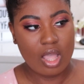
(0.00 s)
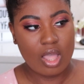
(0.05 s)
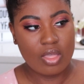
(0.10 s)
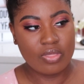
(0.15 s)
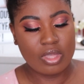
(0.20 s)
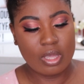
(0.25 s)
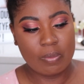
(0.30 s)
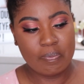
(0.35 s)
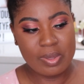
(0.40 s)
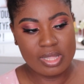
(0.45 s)

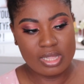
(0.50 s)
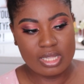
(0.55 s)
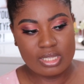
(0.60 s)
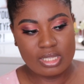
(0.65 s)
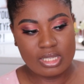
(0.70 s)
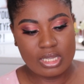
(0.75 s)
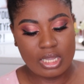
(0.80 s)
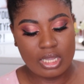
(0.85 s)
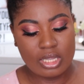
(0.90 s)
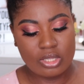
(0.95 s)
the
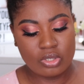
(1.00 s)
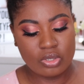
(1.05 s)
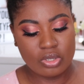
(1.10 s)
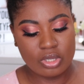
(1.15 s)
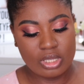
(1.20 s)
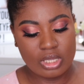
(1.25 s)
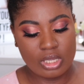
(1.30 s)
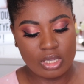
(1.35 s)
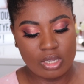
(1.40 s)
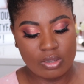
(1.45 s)
ability to
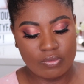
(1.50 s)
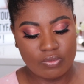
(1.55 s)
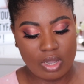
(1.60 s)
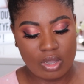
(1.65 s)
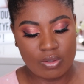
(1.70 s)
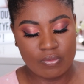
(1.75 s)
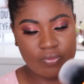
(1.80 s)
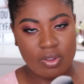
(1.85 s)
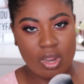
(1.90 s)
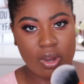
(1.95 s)
give
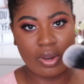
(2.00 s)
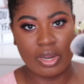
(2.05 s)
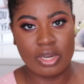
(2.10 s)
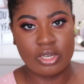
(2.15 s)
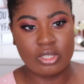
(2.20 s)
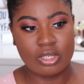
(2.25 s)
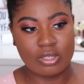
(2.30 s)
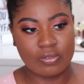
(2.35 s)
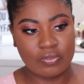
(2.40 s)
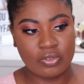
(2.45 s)
a very
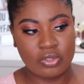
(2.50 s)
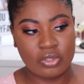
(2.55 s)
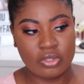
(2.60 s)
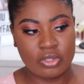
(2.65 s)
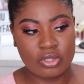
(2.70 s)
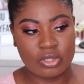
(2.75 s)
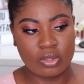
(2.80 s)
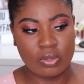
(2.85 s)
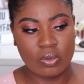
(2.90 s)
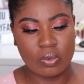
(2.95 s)

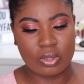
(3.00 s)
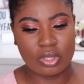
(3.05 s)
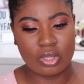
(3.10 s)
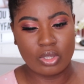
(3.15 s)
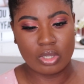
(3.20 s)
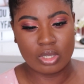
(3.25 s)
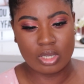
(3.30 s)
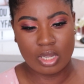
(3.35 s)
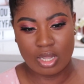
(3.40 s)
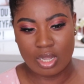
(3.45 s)
diffused look.
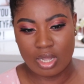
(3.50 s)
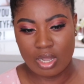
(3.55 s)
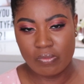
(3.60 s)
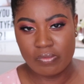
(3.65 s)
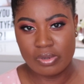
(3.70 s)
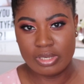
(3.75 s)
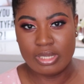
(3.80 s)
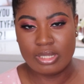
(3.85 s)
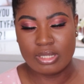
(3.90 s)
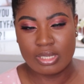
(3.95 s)
You can't
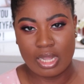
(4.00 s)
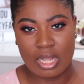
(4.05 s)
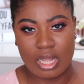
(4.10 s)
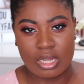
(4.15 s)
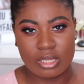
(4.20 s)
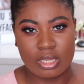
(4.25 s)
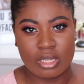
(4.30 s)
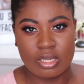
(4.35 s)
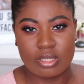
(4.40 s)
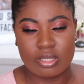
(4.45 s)
really
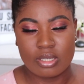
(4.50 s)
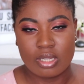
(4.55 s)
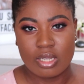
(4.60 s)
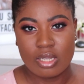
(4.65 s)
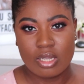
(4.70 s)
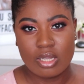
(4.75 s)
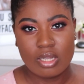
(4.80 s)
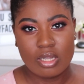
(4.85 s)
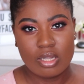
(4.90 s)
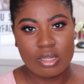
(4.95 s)
target
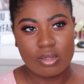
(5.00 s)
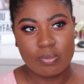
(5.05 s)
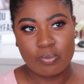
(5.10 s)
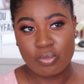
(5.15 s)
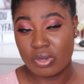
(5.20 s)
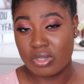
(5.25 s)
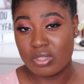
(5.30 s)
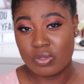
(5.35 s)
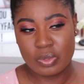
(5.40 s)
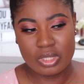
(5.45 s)

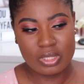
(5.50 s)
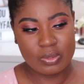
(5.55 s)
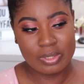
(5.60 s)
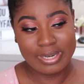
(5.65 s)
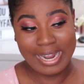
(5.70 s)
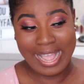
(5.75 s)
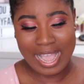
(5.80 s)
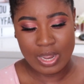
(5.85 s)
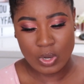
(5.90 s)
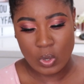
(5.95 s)
bronze with this
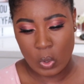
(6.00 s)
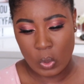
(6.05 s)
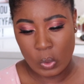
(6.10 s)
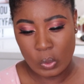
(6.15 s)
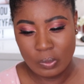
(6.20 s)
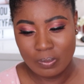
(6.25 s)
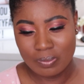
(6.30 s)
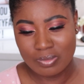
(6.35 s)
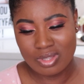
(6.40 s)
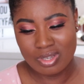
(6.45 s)
one at
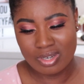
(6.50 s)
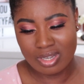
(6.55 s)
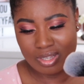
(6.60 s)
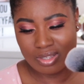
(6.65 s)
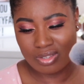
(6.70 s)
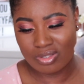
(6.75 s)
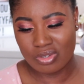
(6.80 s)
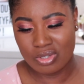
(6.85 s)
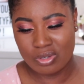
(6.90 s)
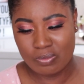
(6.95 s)
all. The
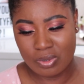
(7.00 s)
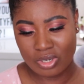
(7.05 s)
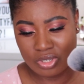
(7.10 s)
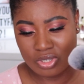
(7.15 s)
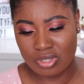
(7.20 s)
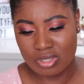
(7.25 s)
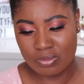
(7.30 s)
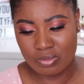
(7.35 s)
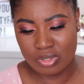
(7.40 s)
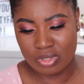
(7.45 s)
next two
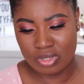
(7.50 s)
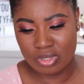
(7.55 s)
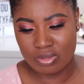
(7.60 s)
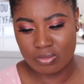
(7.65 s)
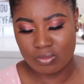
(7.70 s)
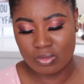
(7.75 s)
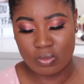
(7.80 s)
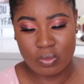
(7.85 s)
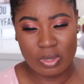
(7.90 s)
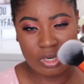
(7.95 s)
brushes
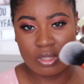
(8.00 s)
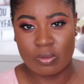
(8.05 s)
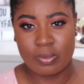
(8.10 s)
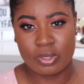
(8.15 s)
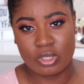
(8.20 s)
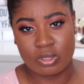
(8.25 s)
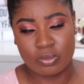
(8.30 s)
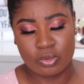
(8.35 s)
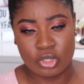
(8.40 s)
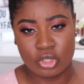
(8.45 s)
one of the
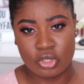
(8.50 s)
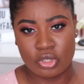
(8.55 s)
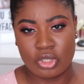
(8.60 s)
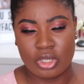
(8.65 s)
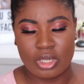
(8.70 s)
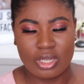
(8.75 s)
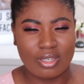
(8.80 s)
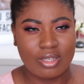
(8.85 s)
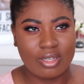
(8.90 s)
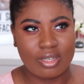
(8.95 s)
brushes I'm gonna show you,
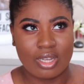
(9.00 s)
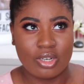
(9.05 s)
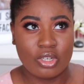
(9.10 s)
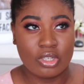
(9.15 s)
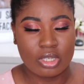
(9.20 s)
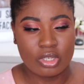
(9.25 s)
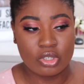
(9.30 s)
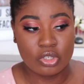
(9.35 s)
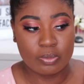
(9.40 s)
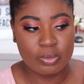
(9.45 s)
you kind of
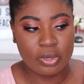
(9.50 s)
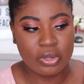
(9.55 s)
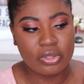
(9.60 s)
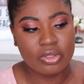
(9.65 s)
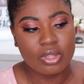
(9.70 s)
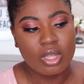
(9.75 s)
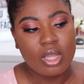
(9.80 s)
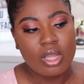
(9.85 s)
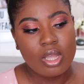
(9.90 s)
can do both.